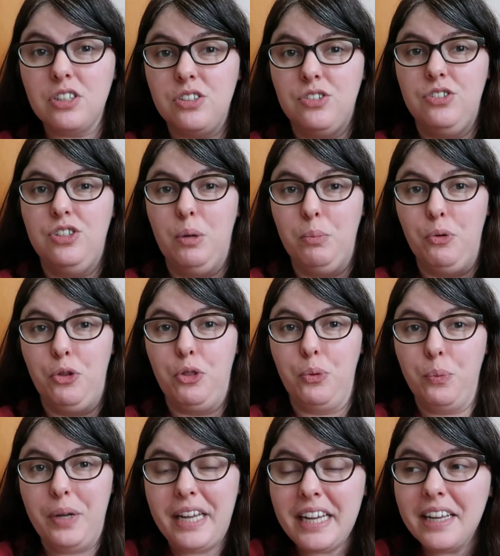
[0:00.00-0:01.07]
this is number
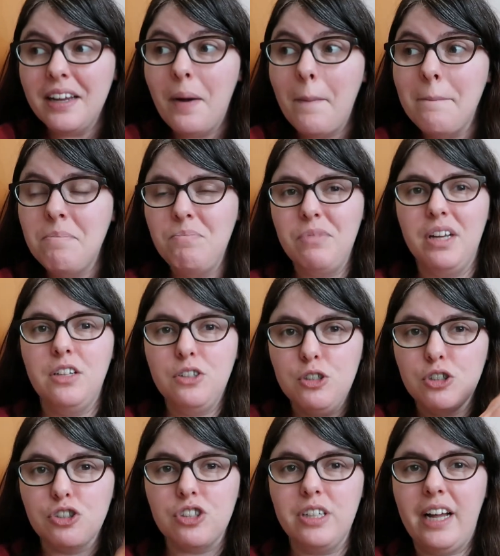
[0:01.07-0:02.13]
three. And
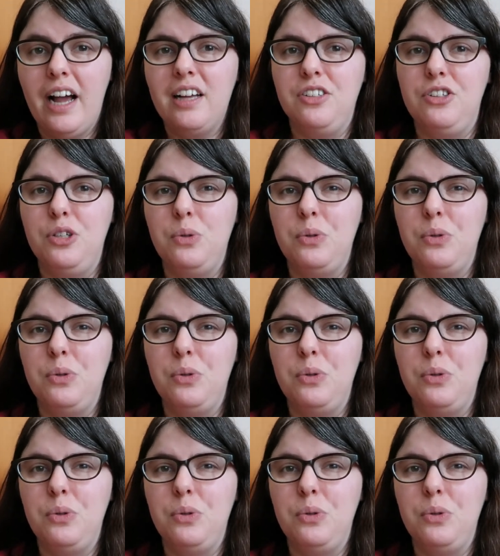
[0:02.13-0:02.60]
usually as